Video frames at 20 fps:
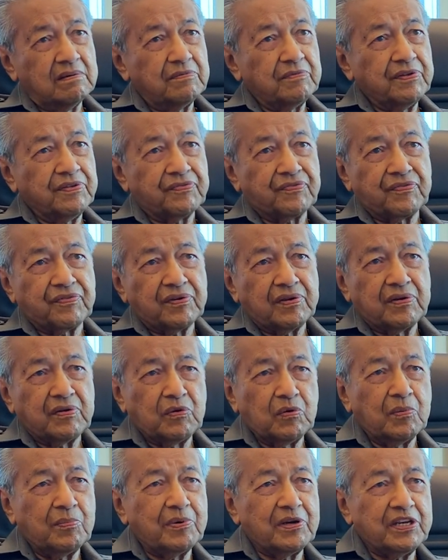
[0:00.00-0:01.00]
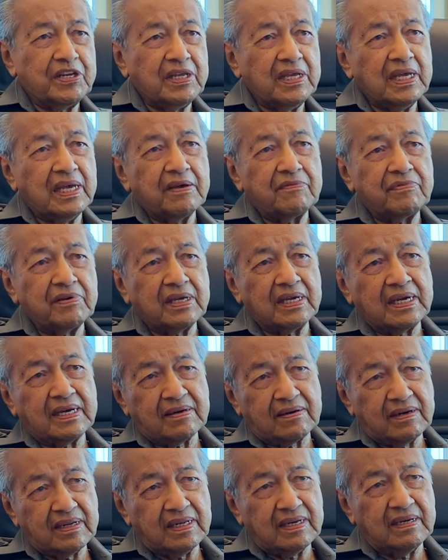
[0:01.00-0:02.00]
with nobody having a
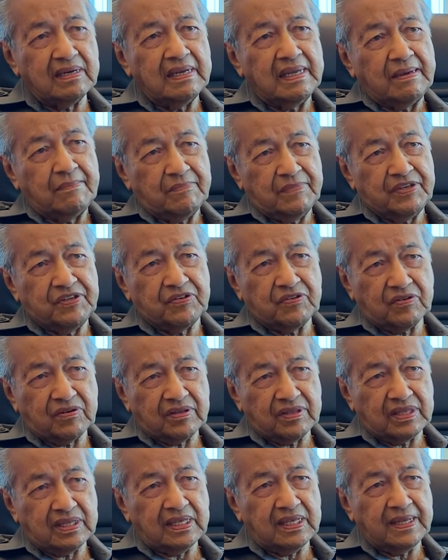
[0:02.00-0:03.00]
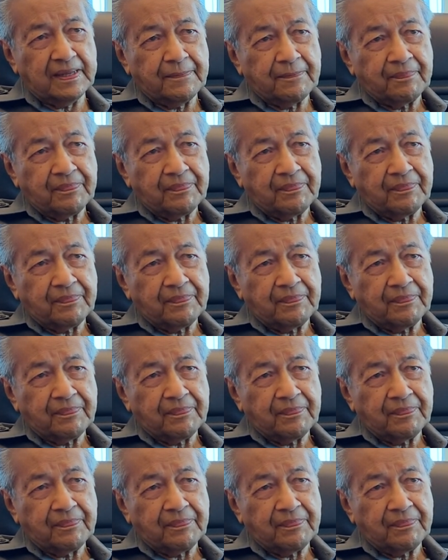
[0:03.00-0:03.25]
real majority.